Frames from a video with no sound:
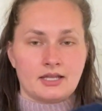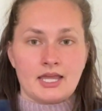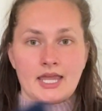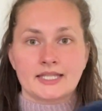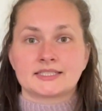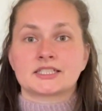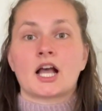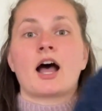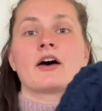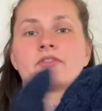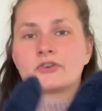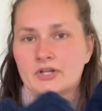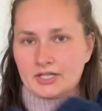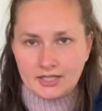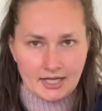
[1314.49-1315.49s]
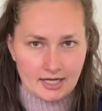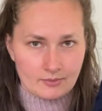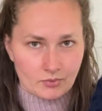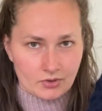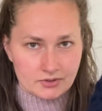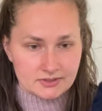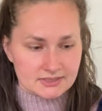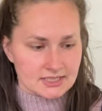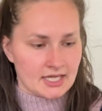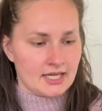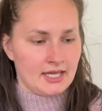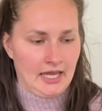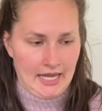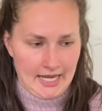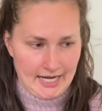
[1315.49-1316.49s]
it's covered in cables
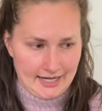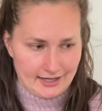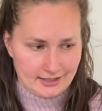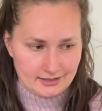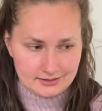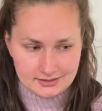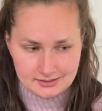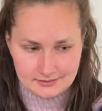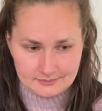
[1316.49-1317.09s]
and